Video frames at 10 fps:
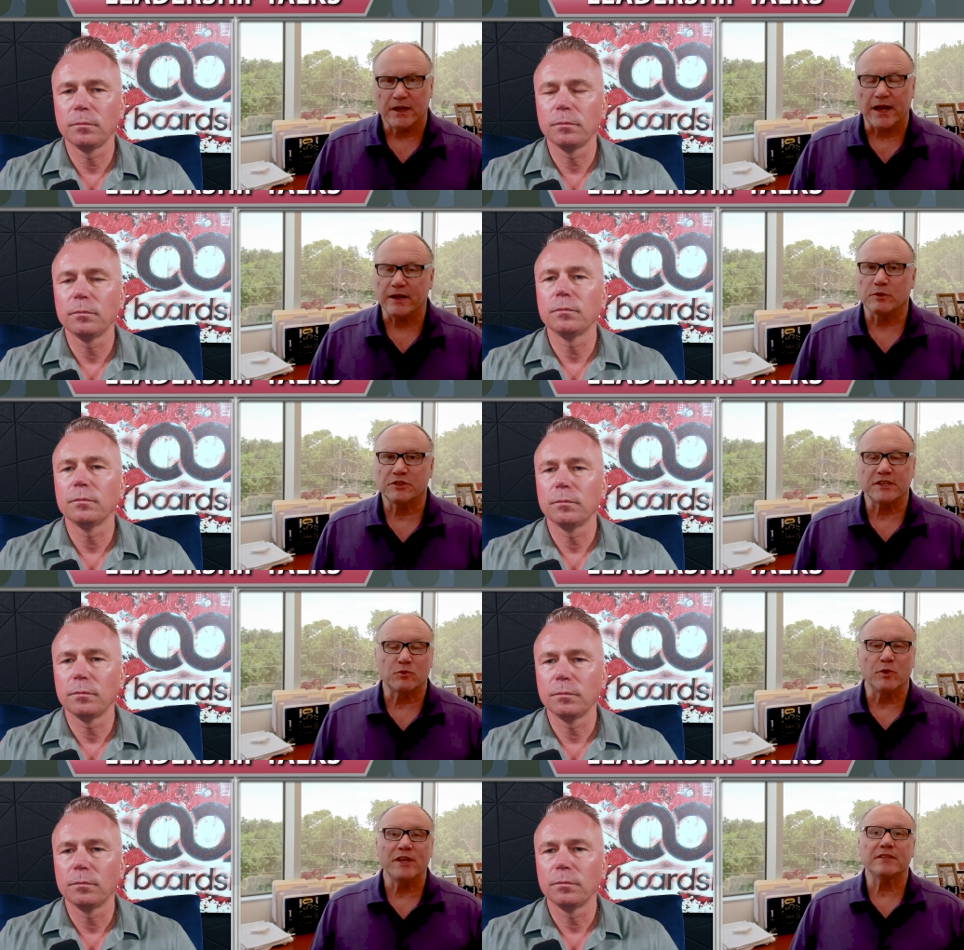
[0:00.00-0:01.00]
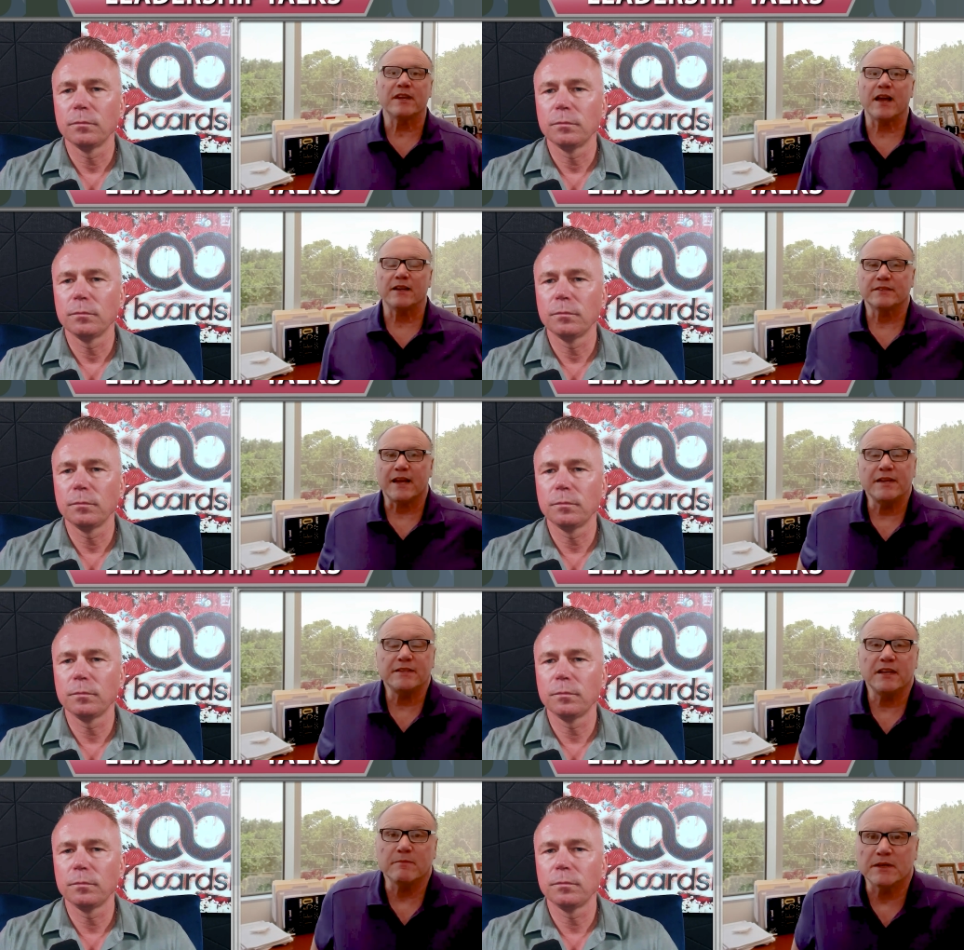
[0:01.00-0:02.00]
Speaker 1: And it was as recent as
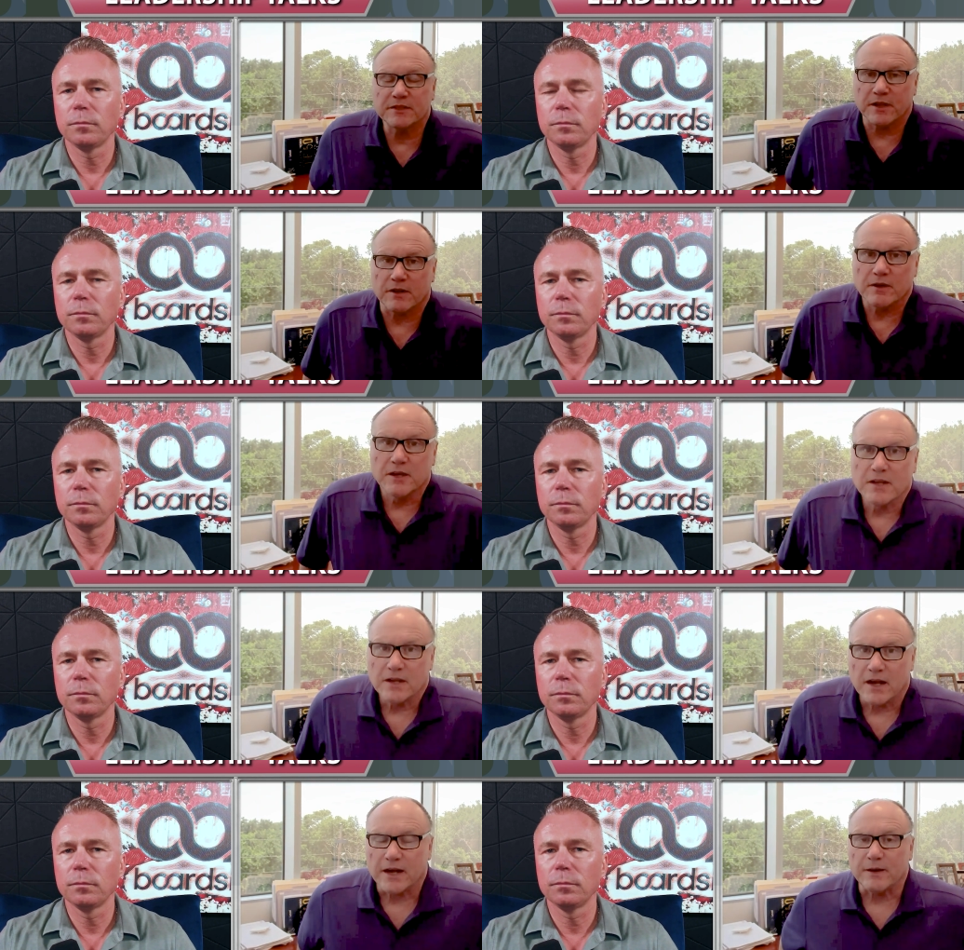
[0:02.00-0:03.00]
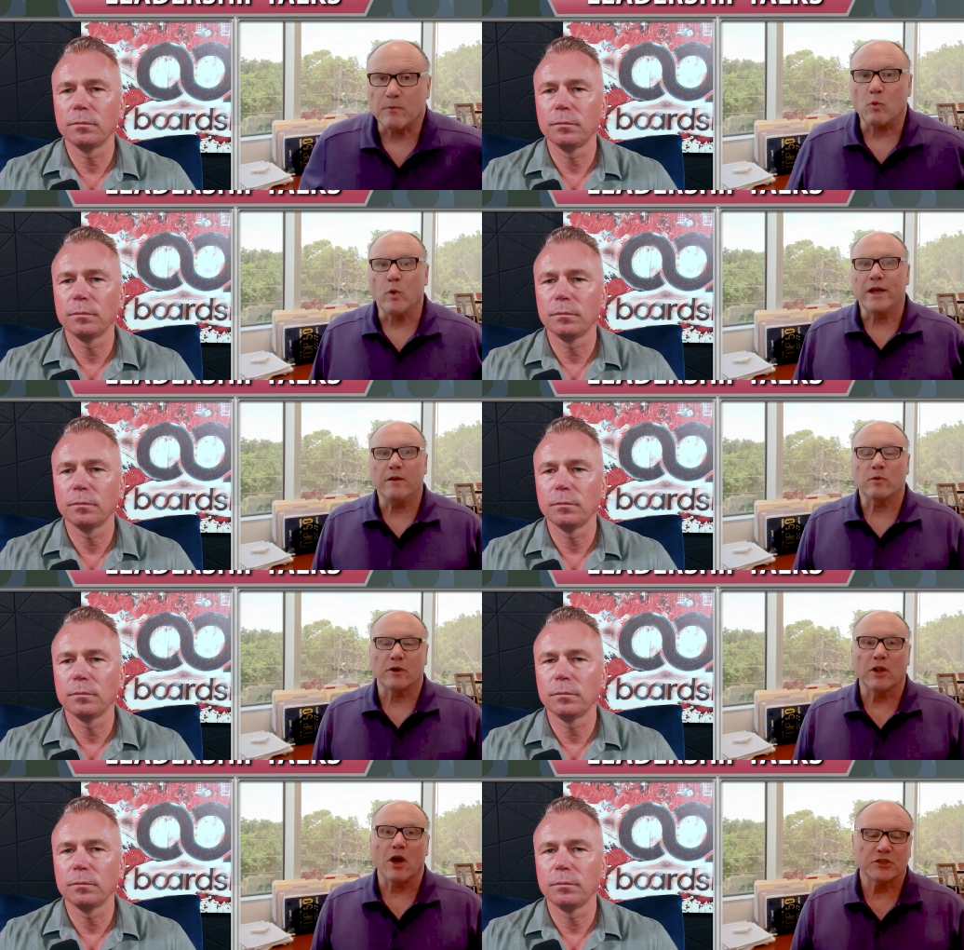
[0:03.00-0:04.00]
18 months ago. We
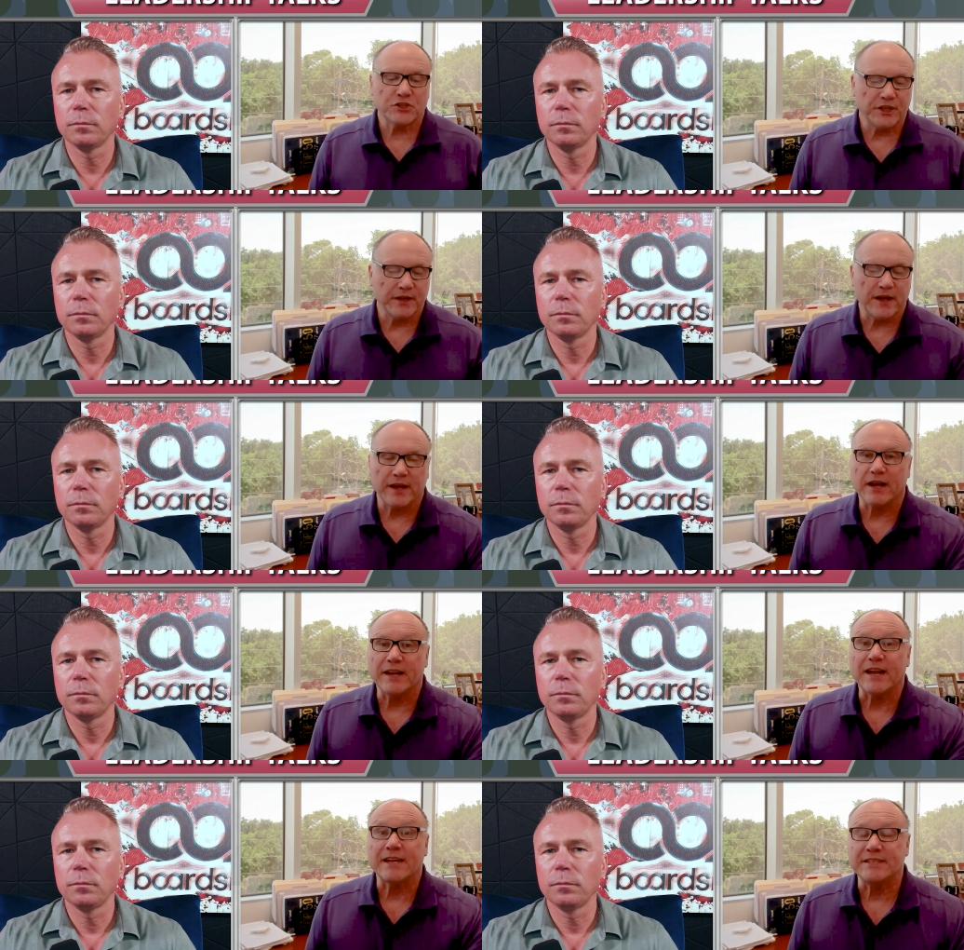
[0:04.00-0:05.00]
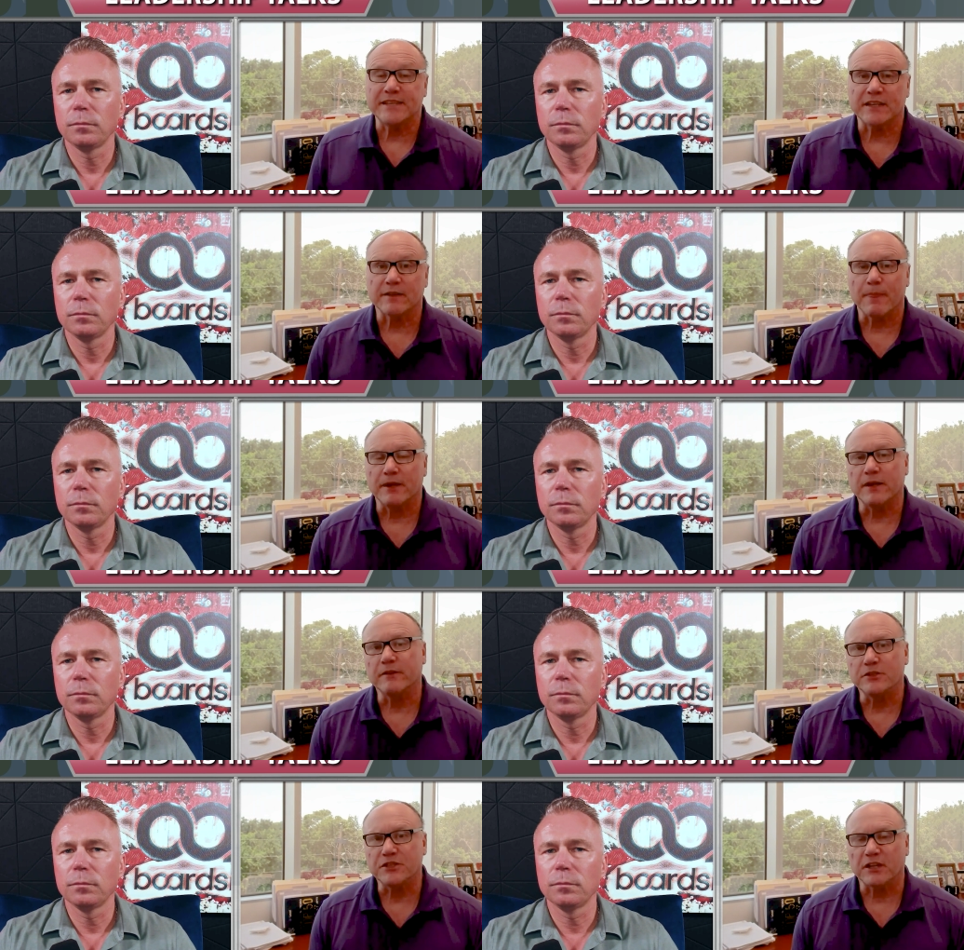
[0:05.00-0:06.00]
were launching an idea,
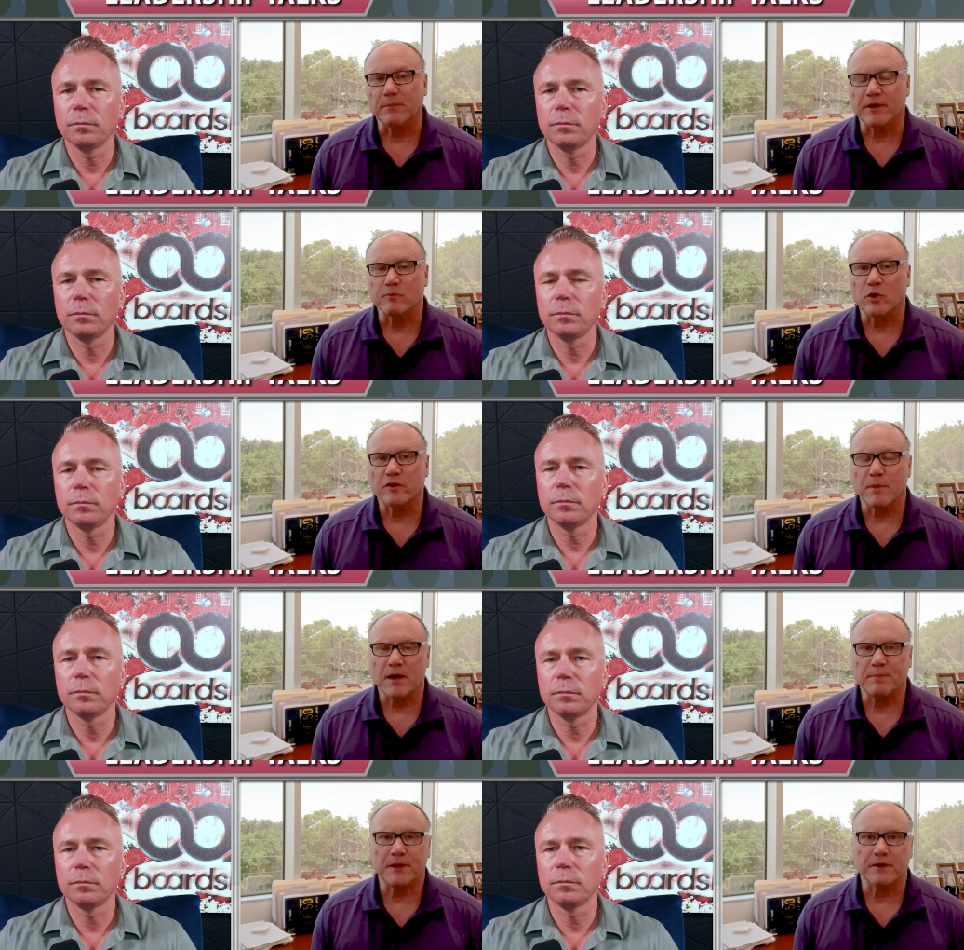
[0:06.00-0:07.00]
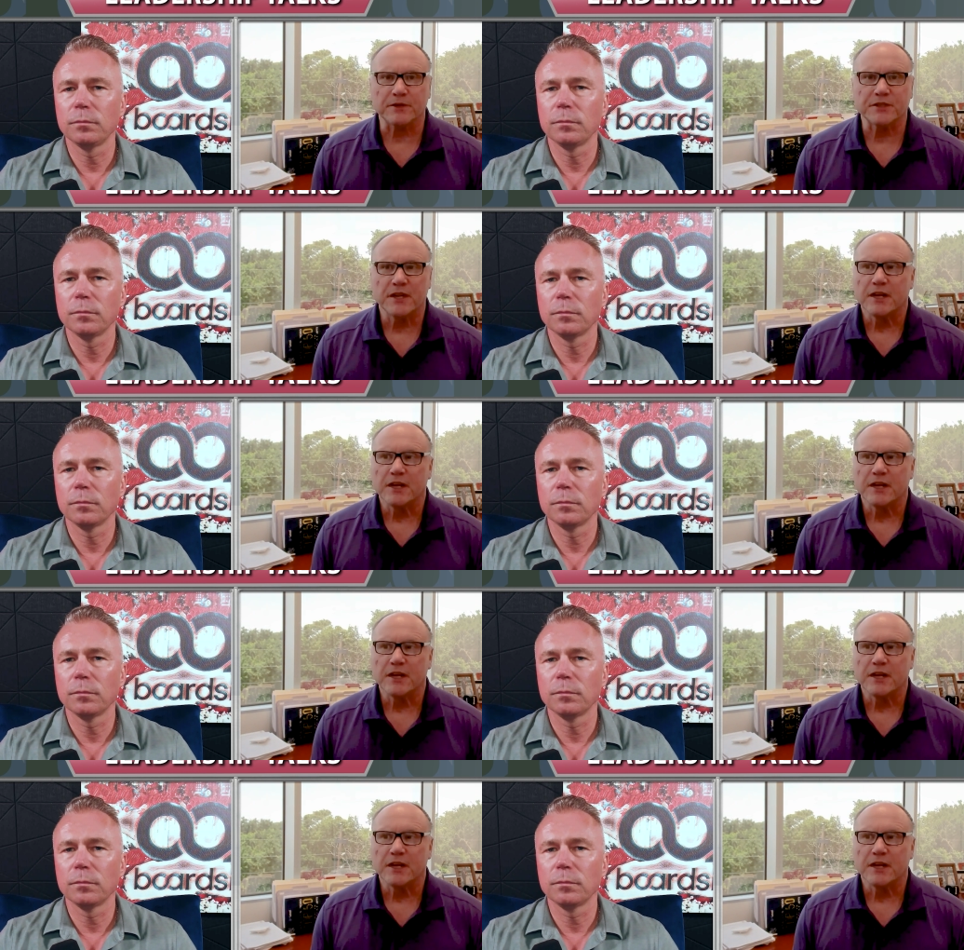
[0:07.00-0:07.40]
another gentleman, one of my peers.